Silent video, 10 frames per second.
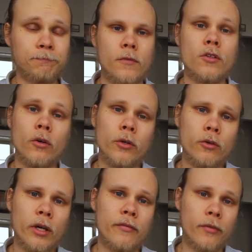So you
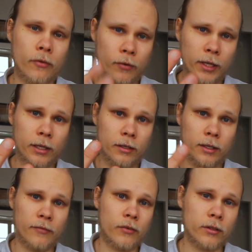have 3
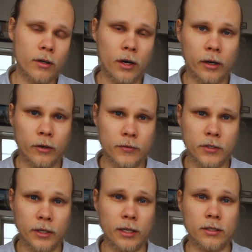different kind of
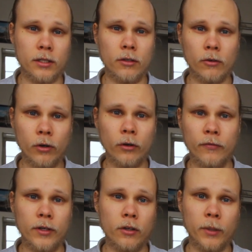settings in your Rode
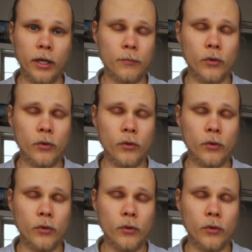VideoMic